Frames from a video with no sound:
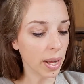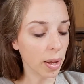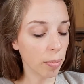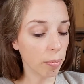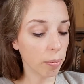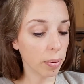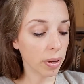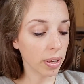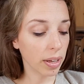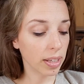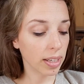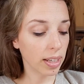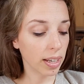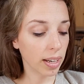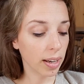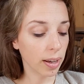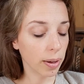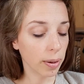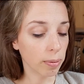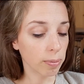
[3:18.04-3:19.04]
But
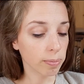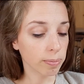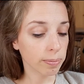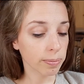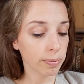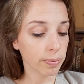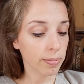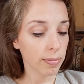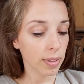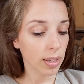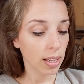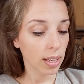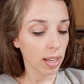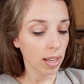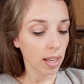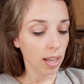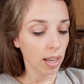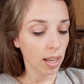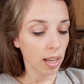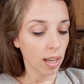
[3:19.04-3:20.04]

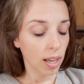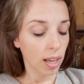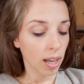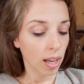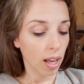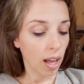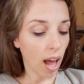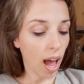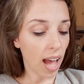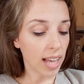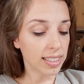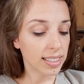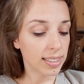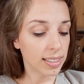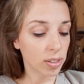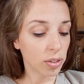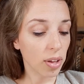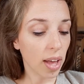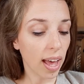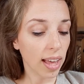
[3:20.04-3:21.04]
I
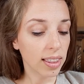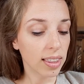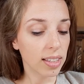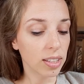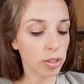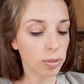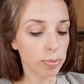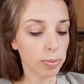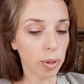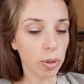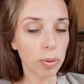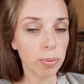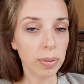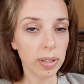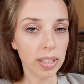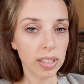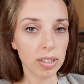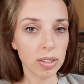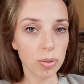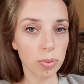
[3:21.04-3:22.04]
still had these
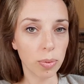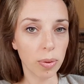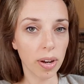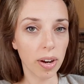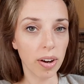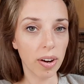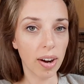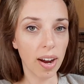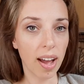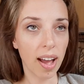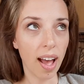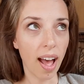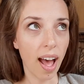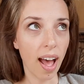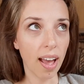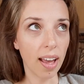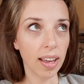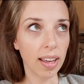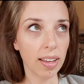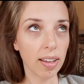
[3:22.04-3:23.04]
moments where
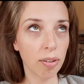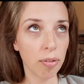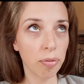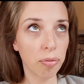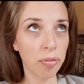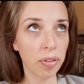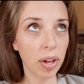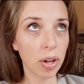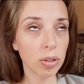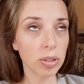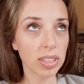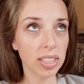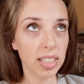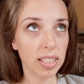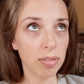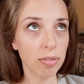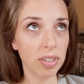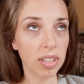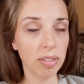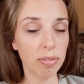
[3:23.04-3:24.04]
I felt,
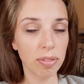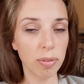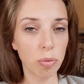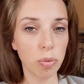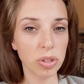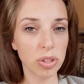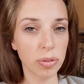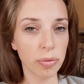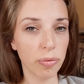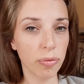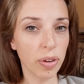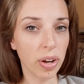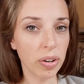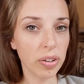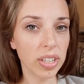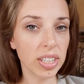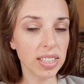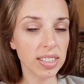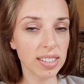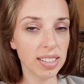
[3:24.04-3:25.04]
even if it wasn't
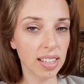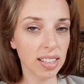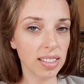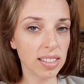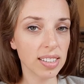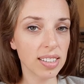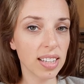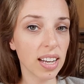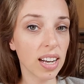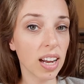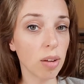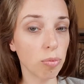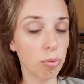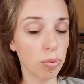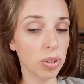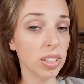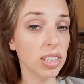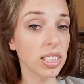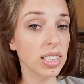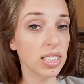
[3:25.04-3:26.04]
very intense, that I
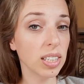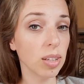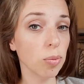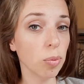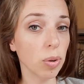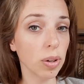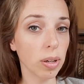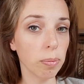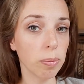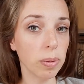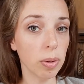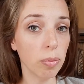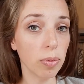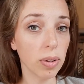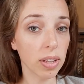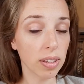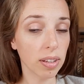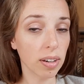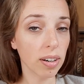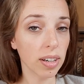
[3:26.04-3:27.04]
really did want to be
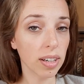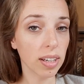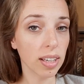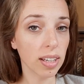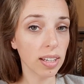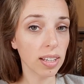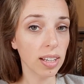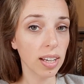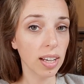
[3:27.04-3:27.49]
with Aryan.